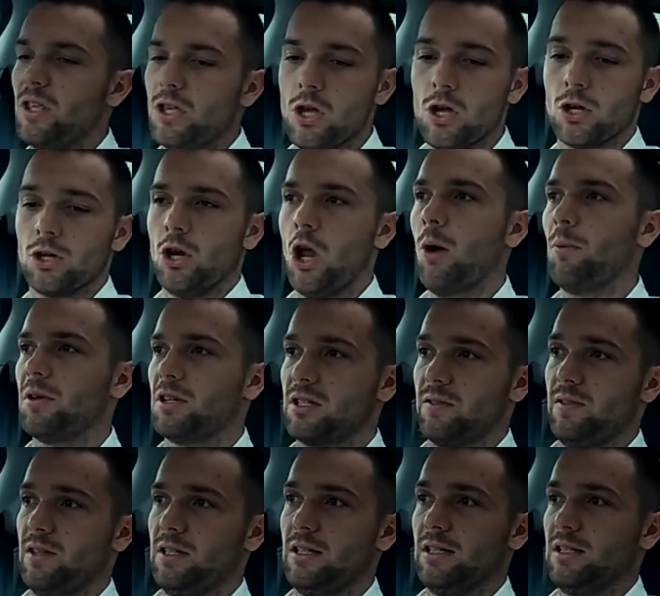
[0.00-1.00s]
The
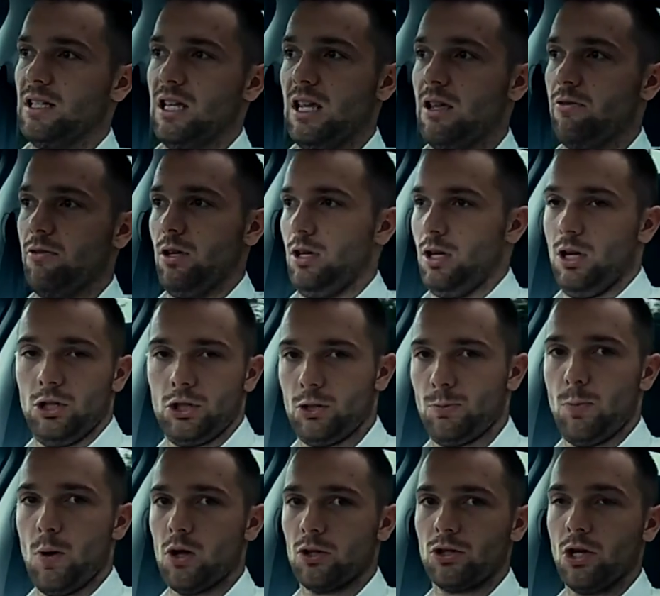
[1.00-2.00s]
ergonomics of this interior are
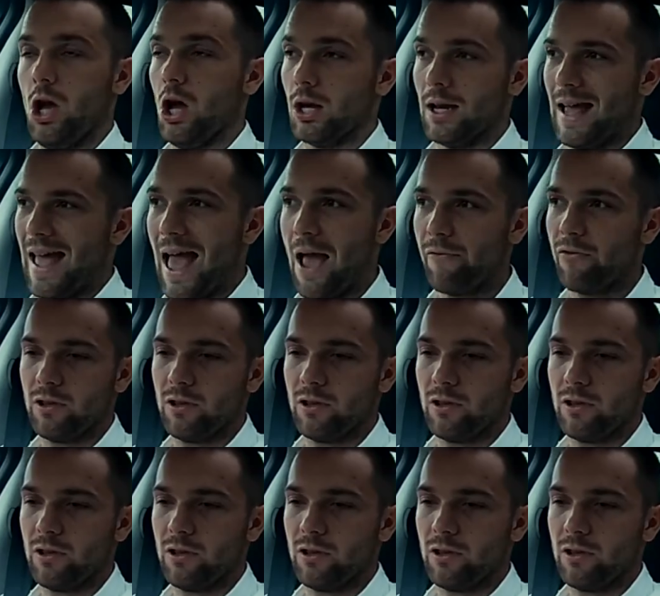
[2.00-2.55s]
spot on.